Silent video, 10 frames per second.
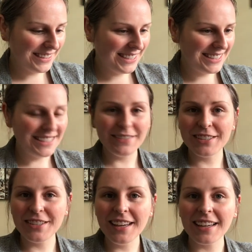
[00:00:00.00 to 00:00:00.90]
see what
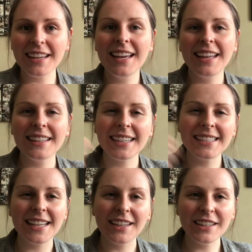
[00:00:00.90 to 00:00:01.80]
you think and like I
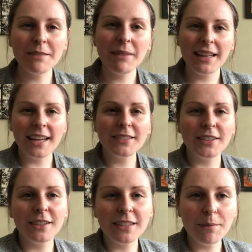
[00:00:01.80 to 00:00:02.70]
said I'll link my last
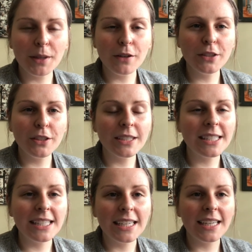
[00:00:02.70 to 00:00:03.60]
video down below so you can
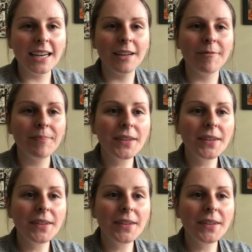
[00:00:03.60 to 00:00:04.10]
see um,